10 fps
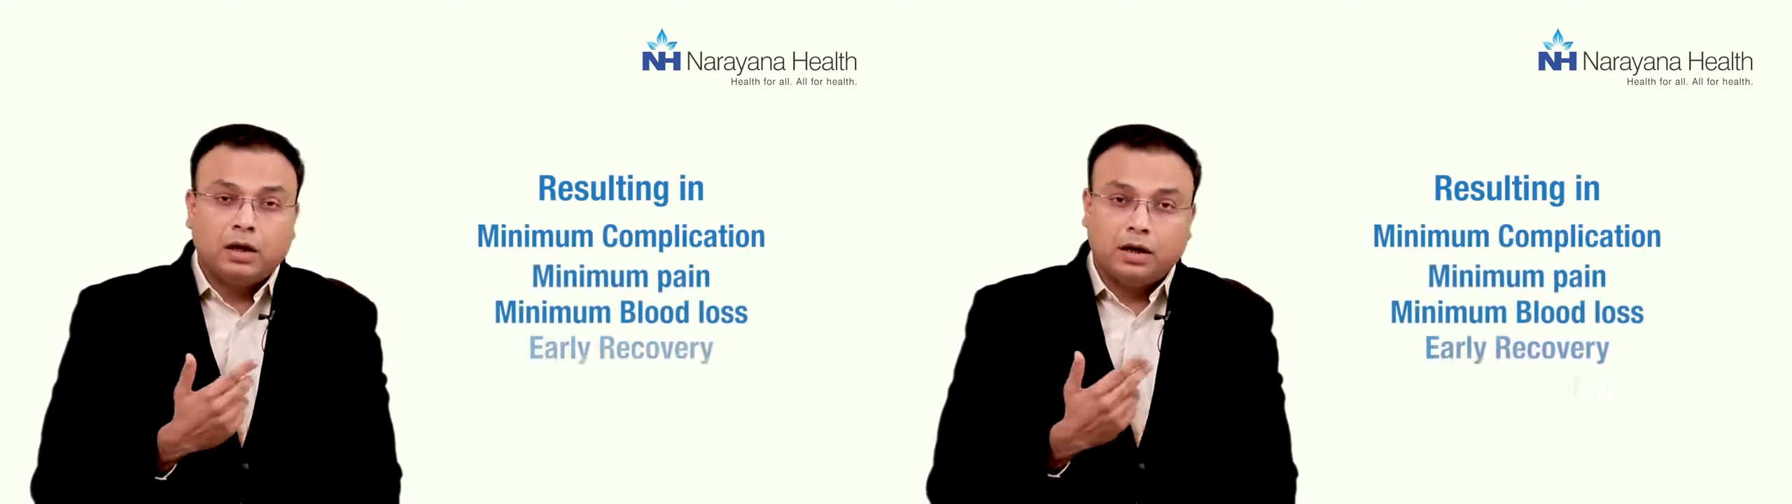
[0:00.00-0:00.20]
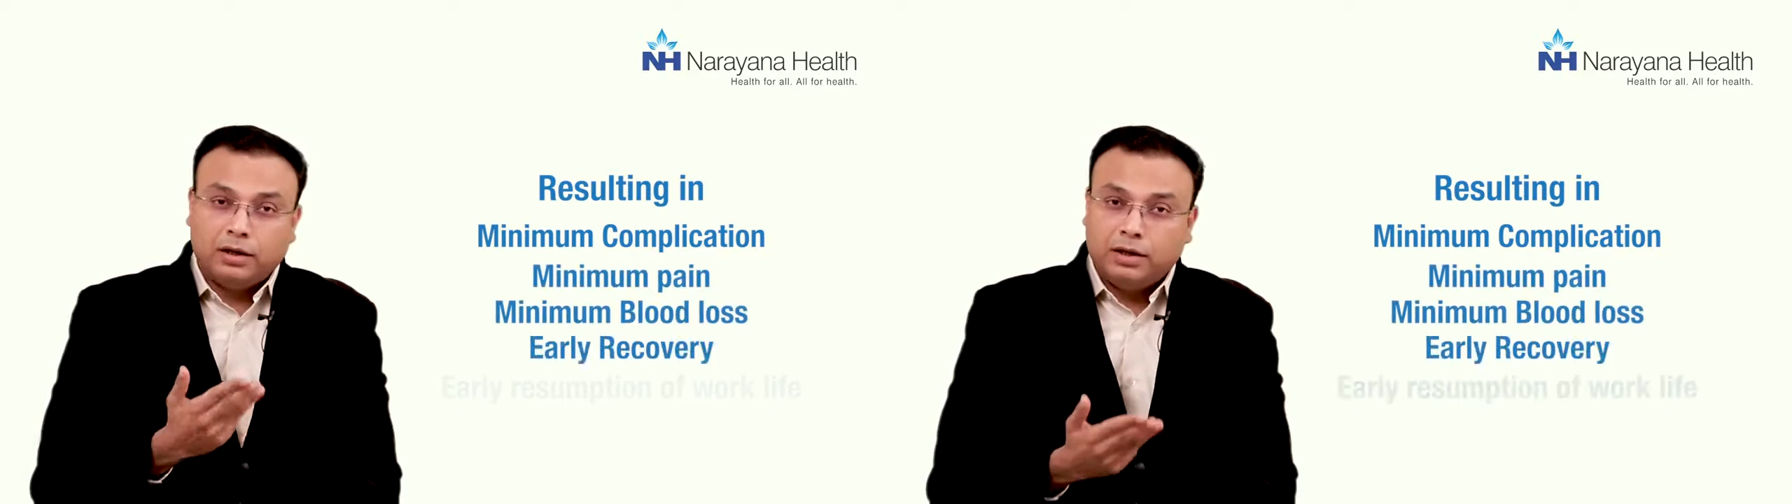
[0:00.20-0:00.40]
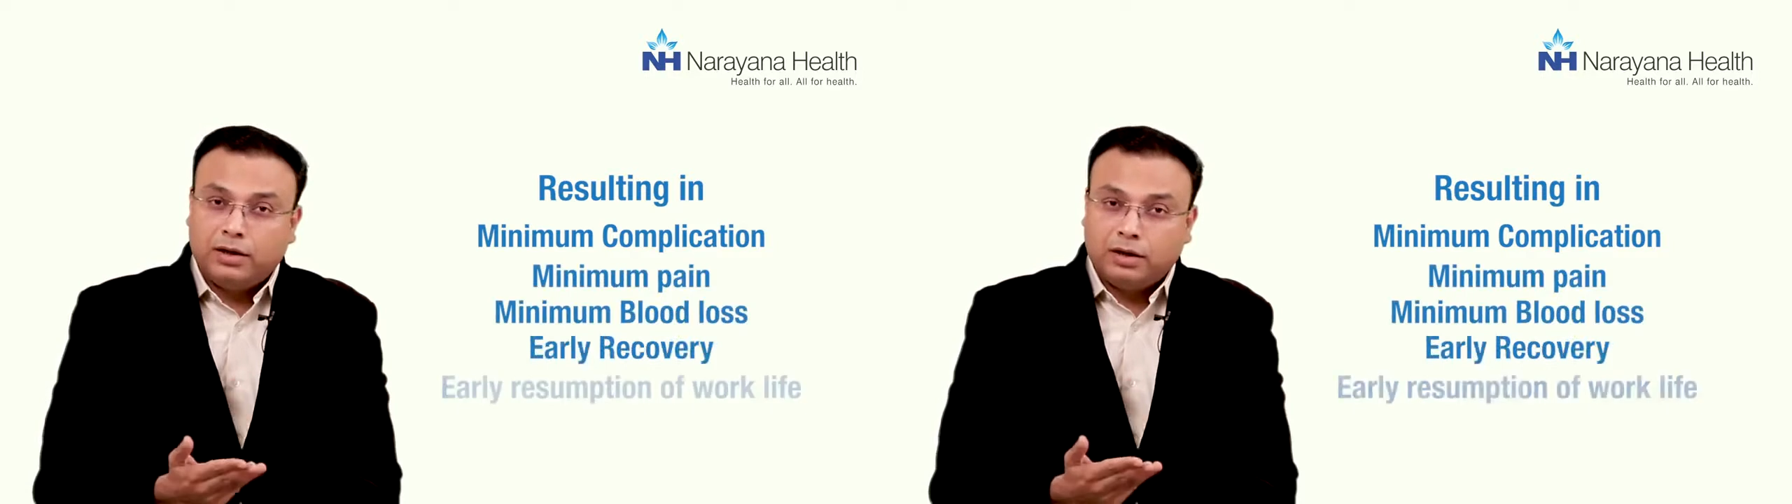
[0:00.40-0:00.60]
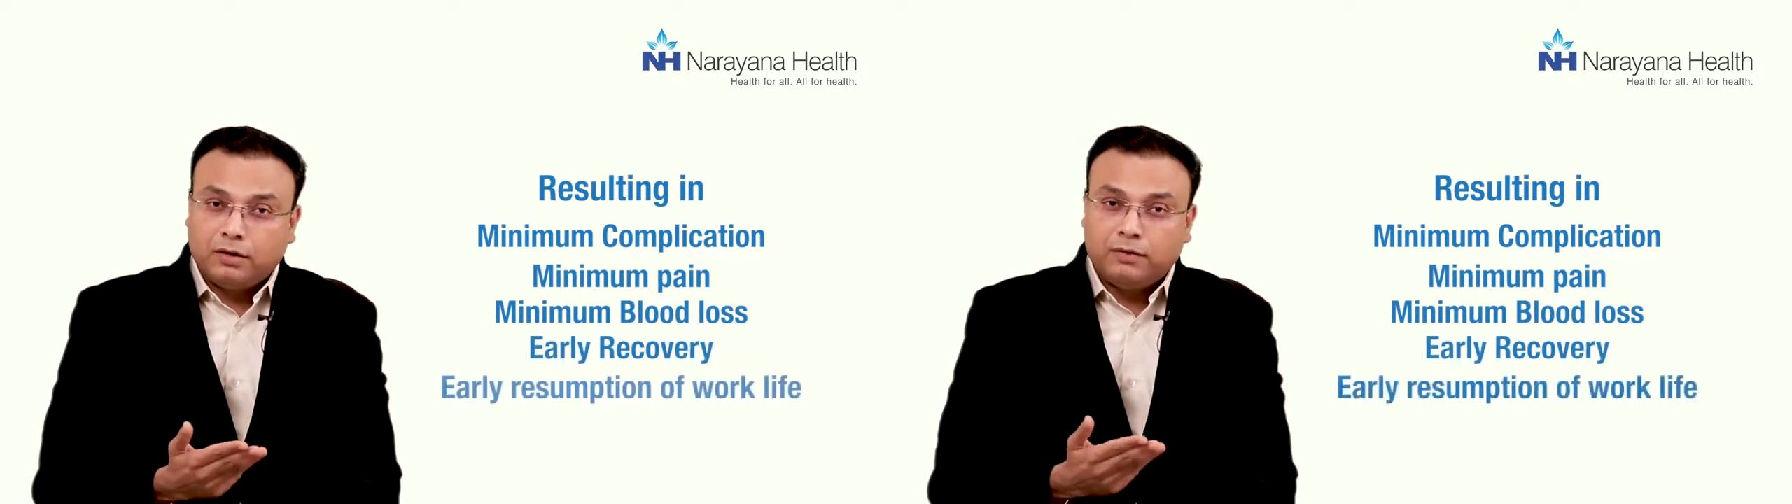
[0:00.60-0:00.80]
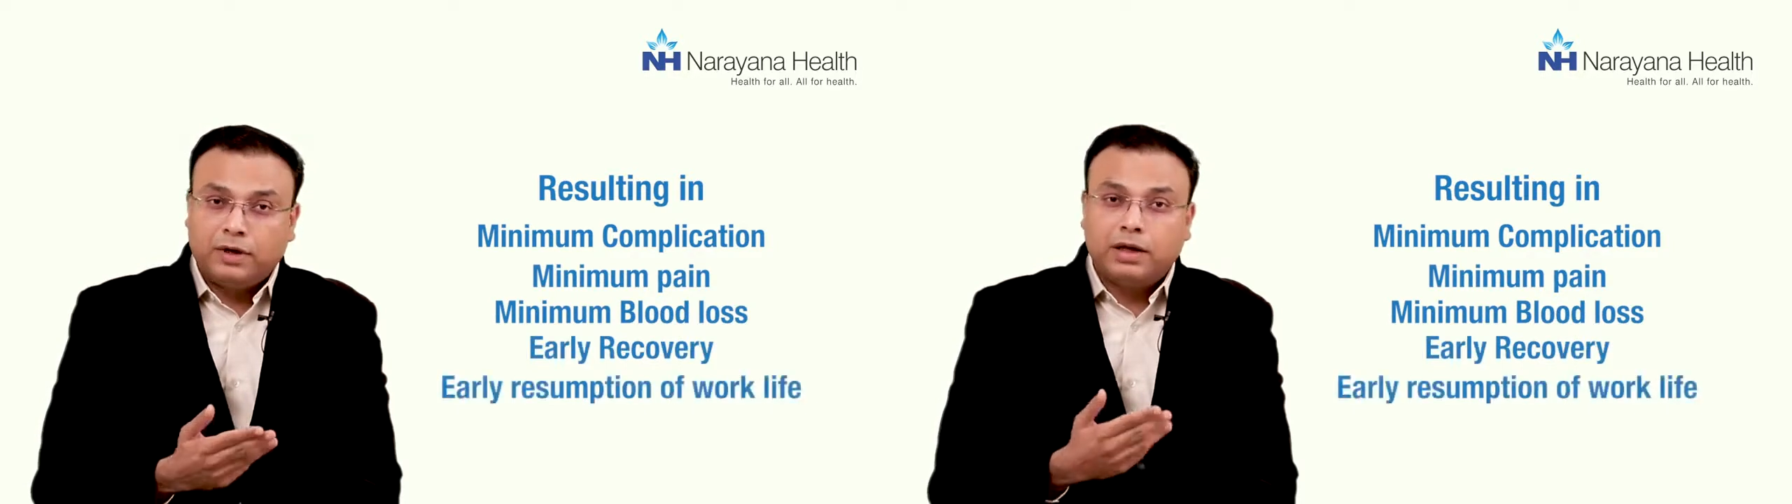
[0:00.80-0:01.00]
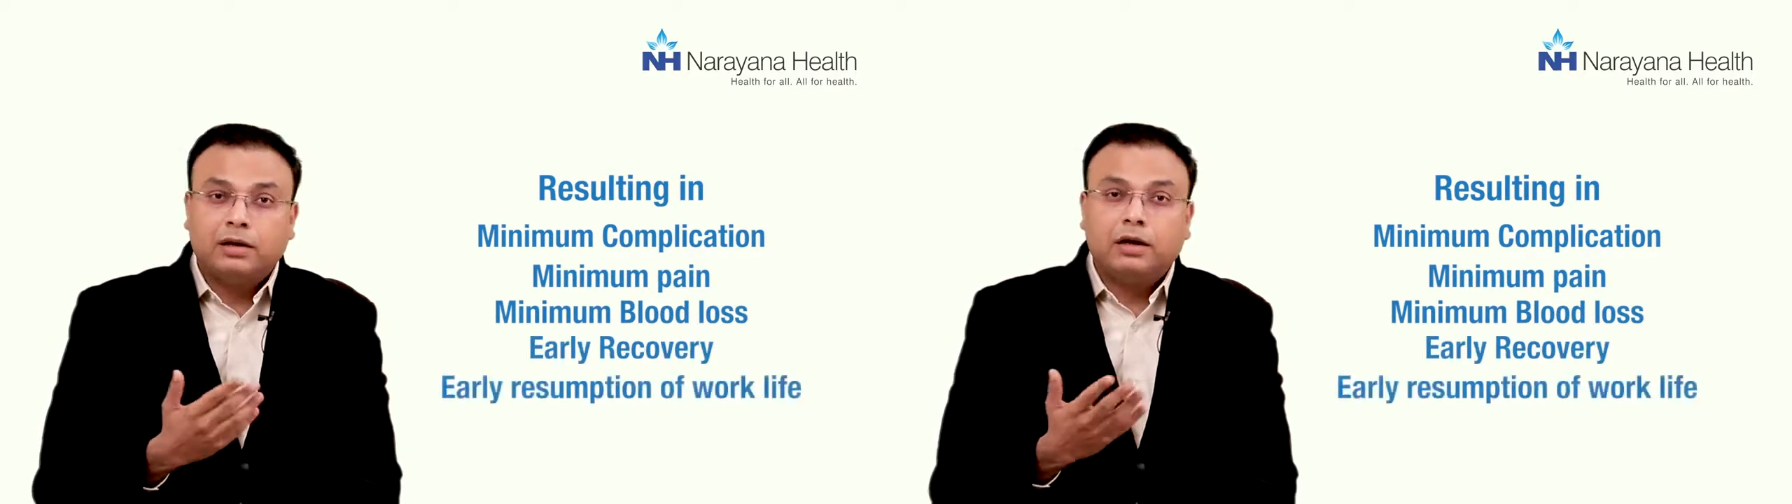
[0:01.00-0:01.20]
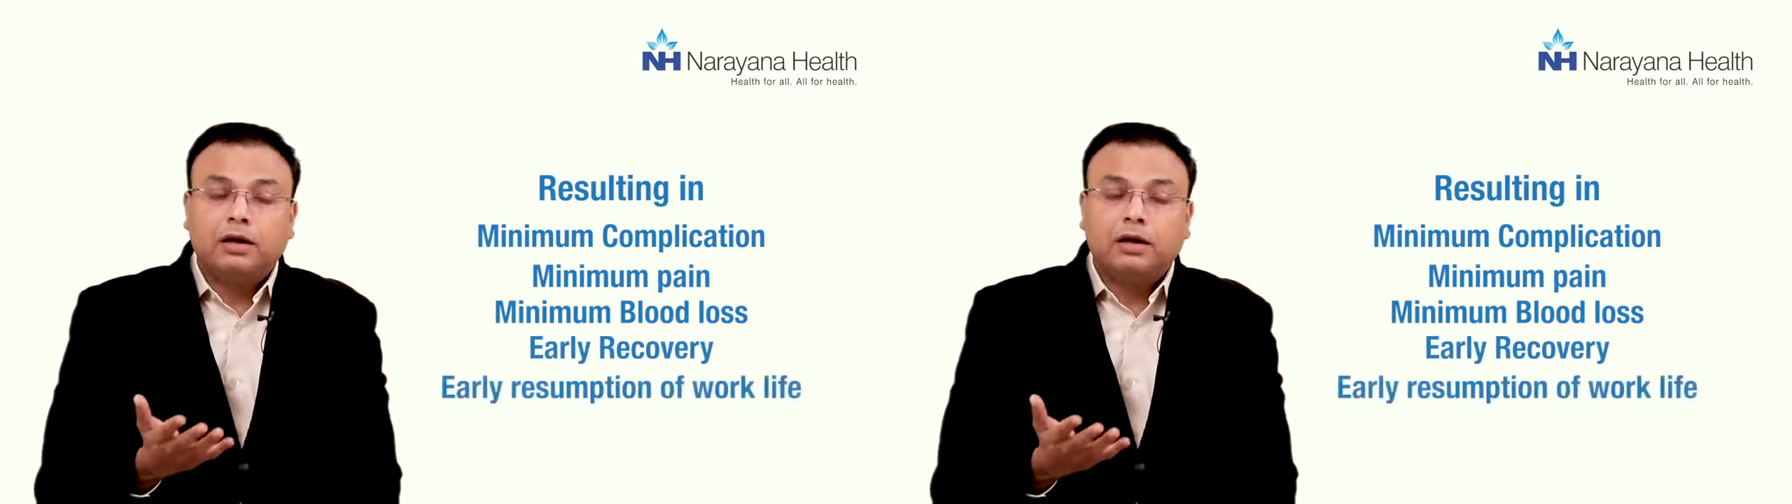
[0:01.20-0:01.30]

early recovery and